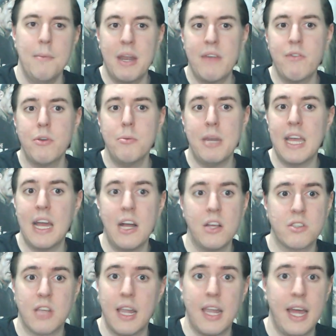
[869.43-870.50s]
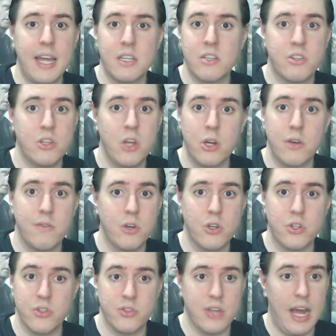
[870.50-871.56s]
But everybody else I liked as younger
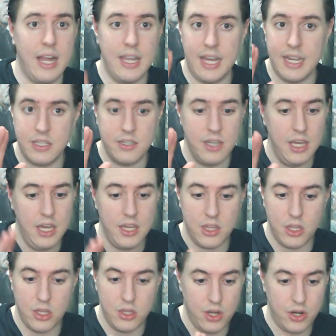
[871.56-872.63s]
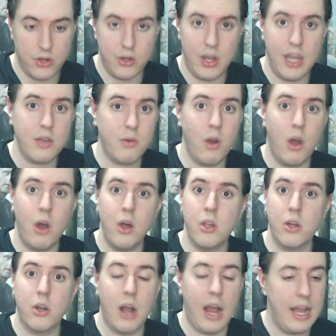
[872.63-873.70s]
versions. I liked the younger
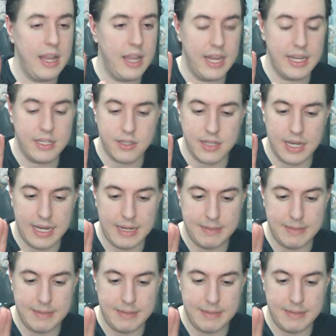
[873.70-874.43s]
Nightcrawler. I liked,